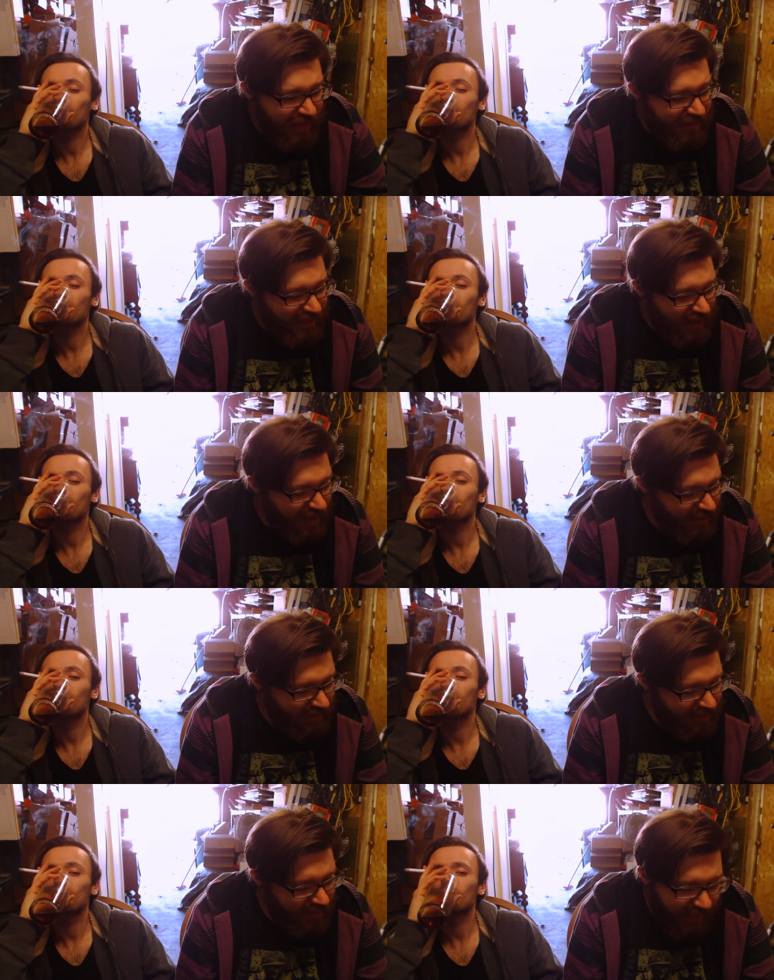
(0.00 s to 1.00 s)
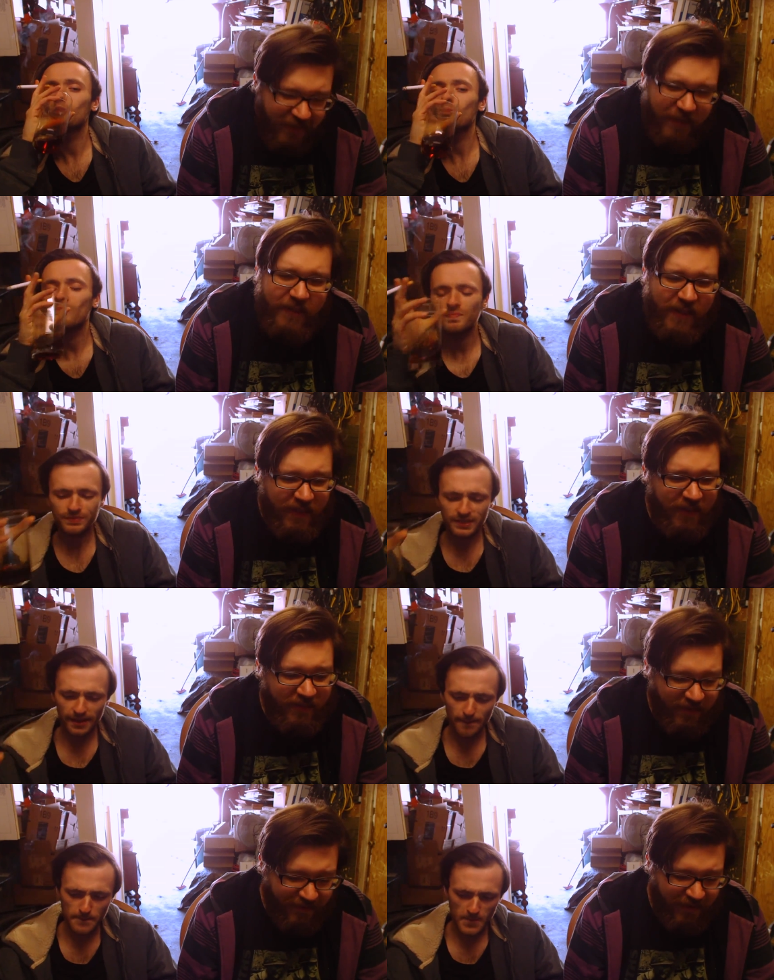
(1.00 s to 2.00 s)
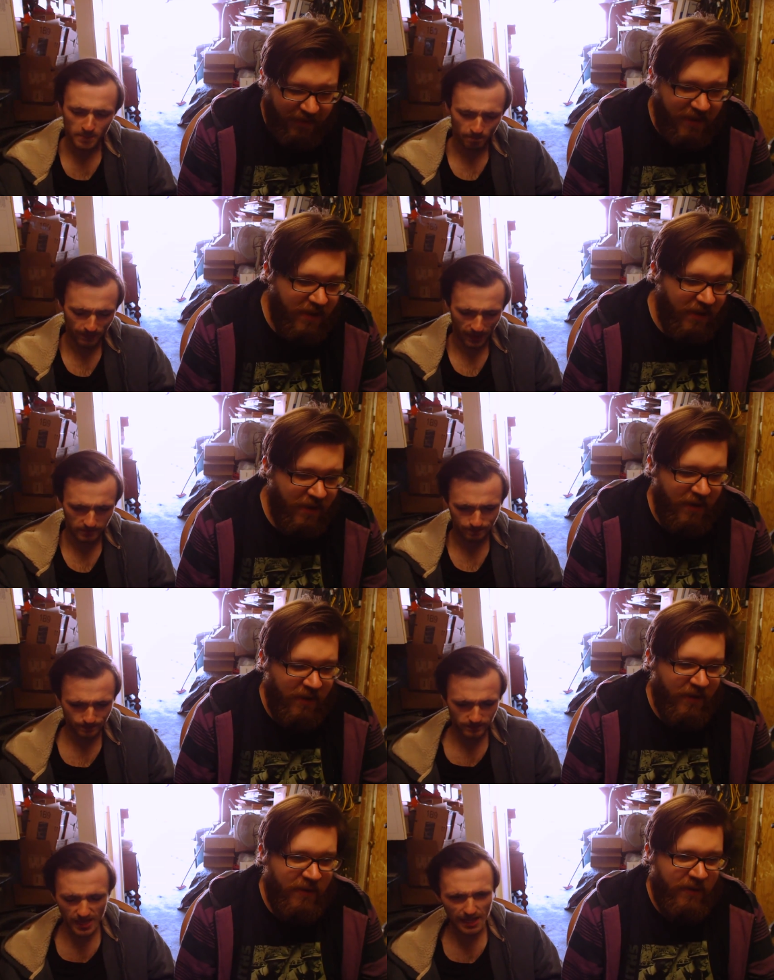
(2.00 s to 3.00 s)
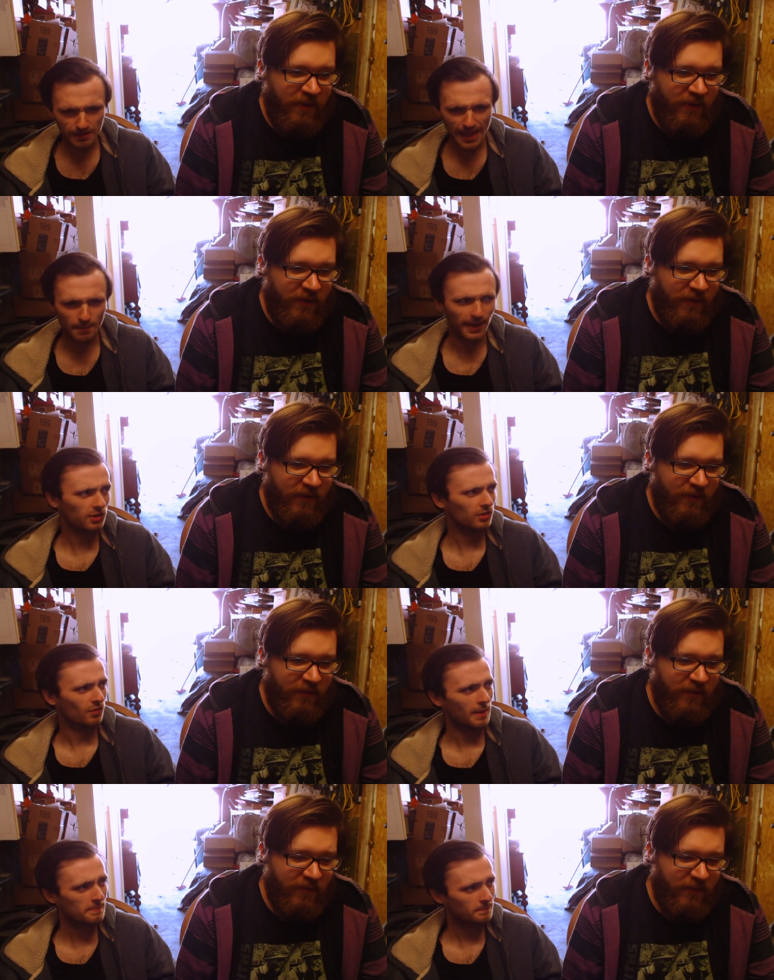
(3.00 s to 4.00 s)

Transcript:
Speaker 1: It's uh no, I think it's, I think it's definitely A minus for me.